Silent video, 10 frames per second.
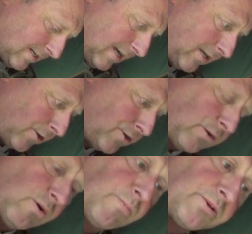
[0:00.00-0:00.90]
the
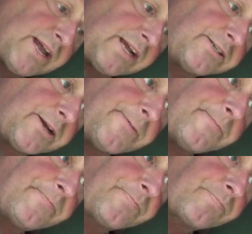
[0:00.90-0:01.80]
underquilt protector
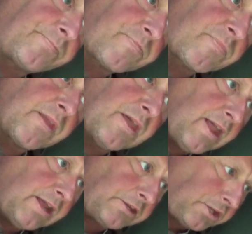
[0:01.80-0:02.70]

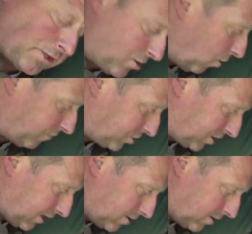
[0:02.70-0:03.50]
and it's just an oversheet,